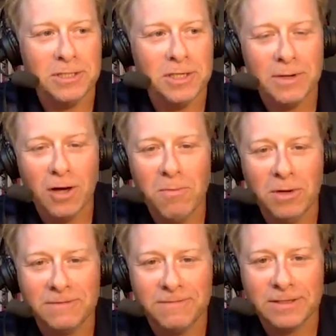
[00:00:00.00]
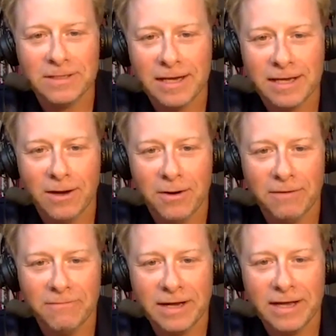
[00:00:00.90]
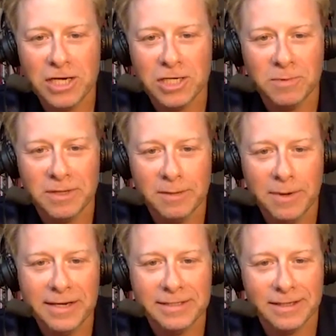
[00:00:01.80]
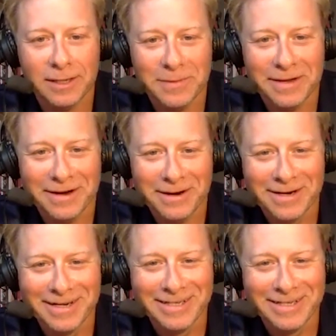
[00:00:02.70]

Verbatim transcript: to do, but it almost feels like you're going on vacation with your buddies a little bit here.